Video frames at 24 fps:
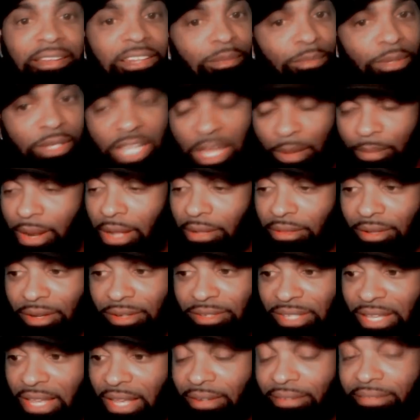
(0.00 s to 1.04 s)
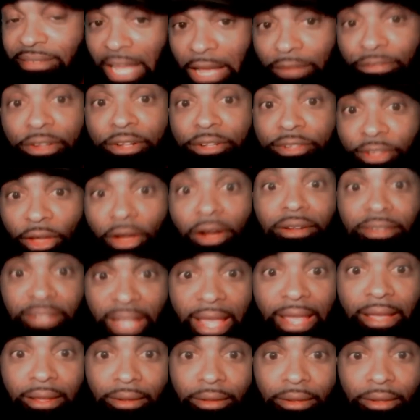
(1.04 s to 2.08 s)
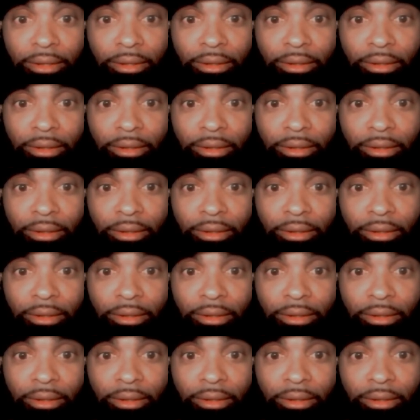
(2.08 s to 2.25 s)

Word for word: that be coming out there saying Devin duck Tank.